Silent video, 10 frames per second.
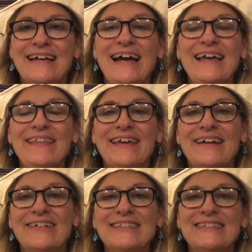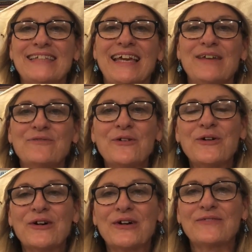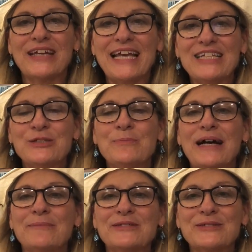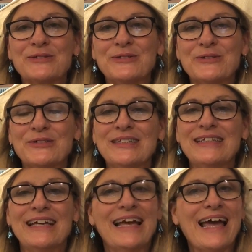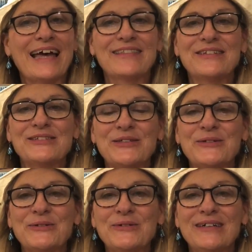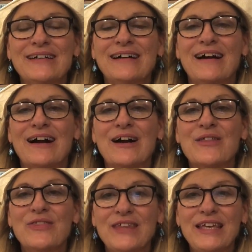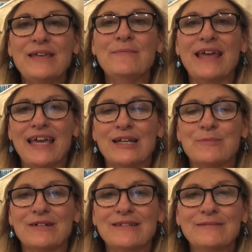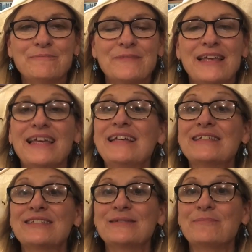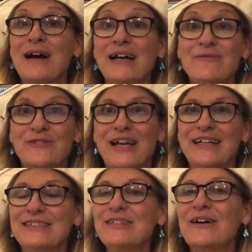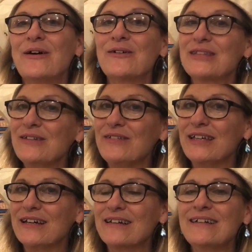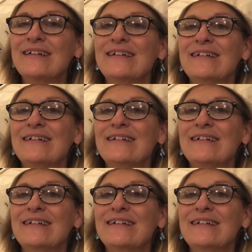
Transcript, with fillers: Hi there, it's day four, Vacation Bible School at the zoo. Our theme animal is my friend, Olivia